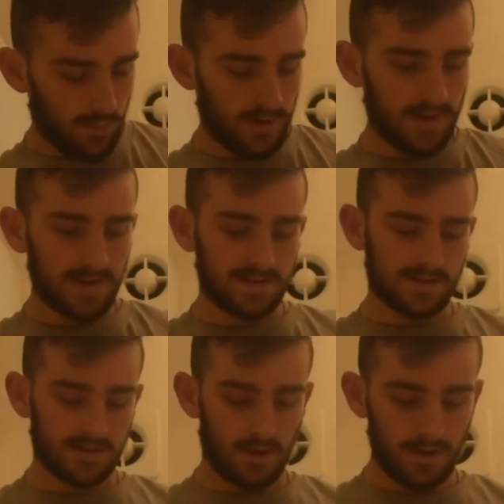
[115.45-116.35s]
When it gets
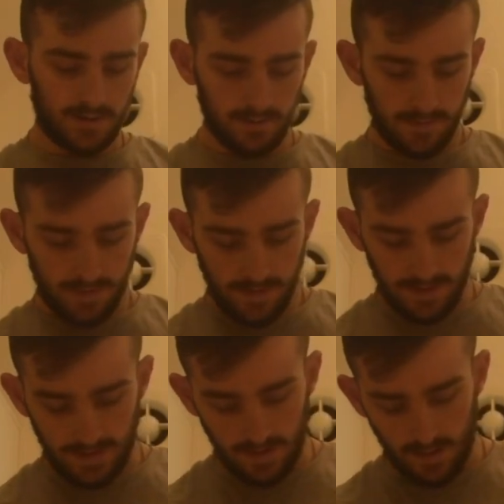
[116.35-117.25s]
inside,
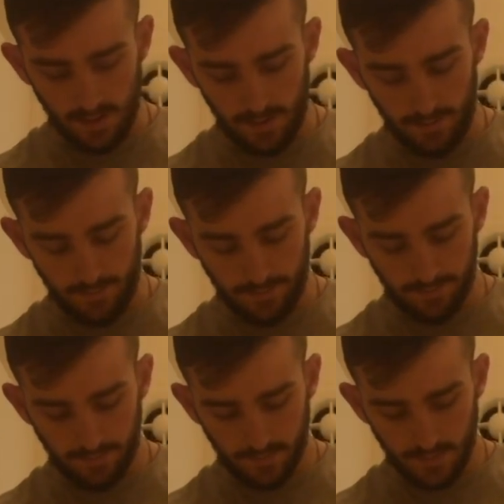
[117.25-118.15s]
it
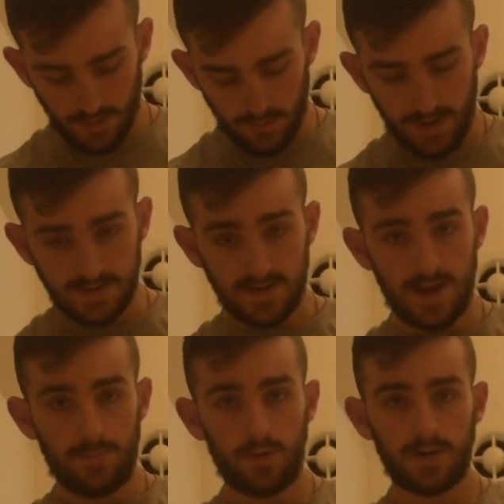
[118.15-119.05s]
creates an
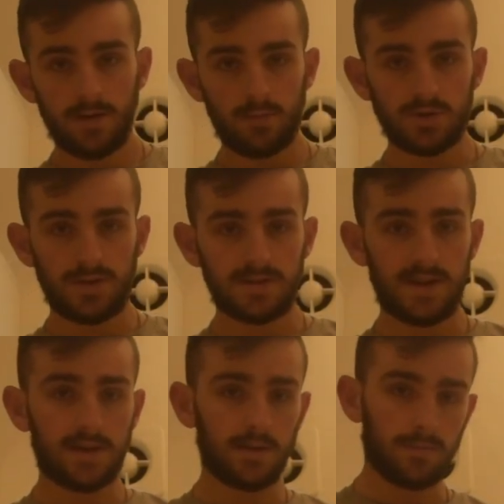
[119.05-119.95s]
air pocket, which means
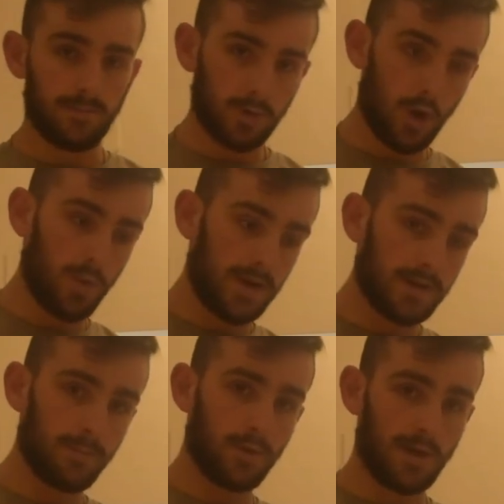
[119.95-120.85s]
that it can go in
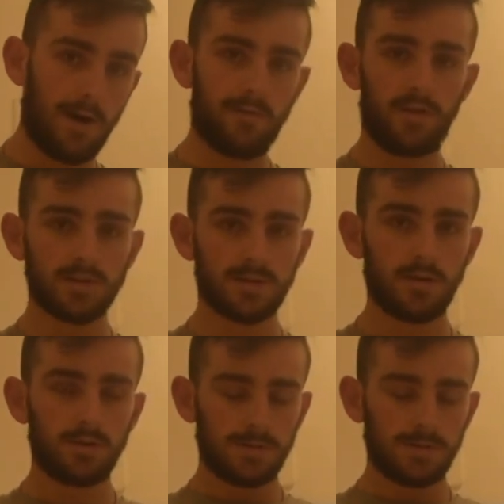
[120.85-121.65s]
and pull out faster,